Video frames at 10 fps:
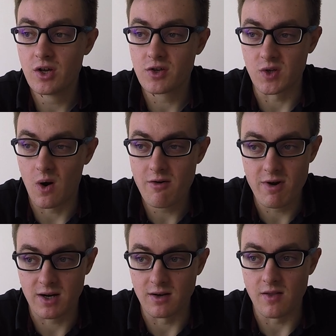So I
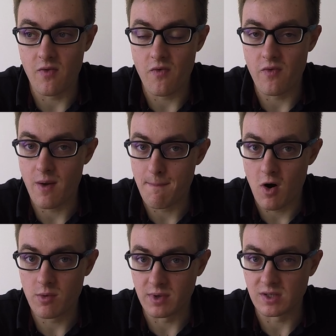reckon there
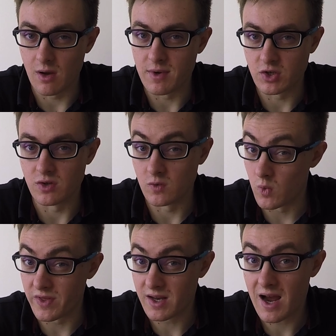might be some issues
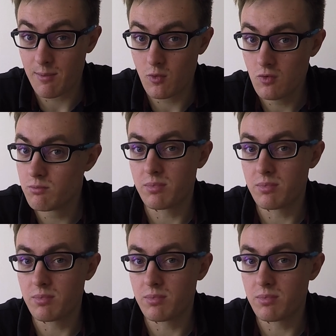within Apple,